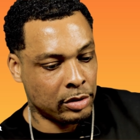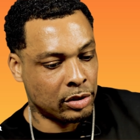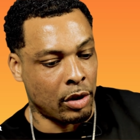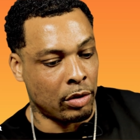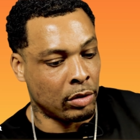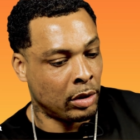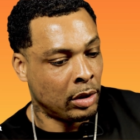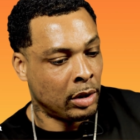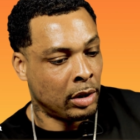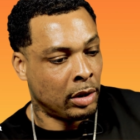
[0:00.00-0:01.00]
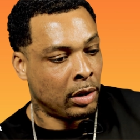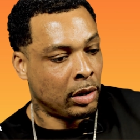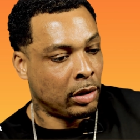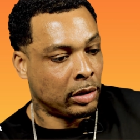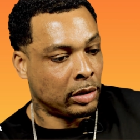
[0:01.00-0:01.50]
So,
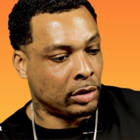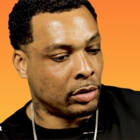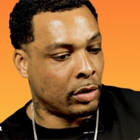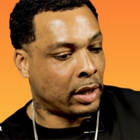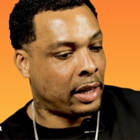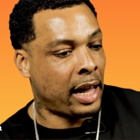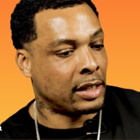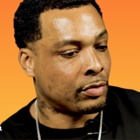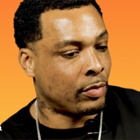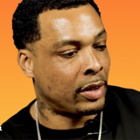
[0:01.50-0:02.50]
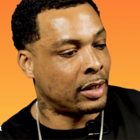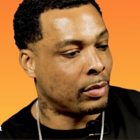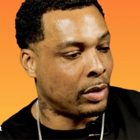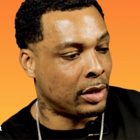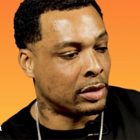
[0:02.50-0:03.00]
you know, the case really
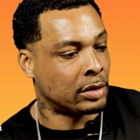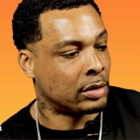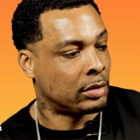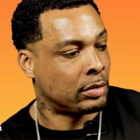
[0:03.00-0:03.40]
was